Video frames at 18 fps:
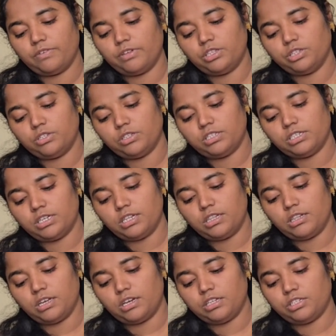with your
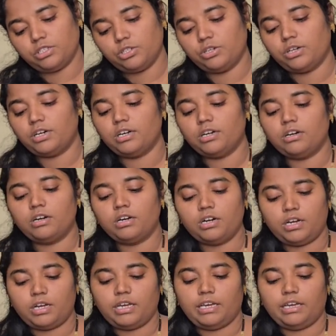child, that's your
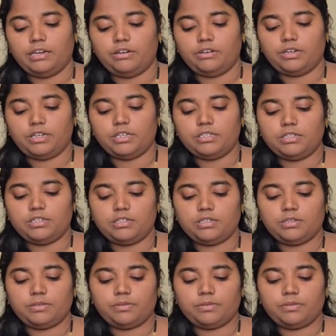interest.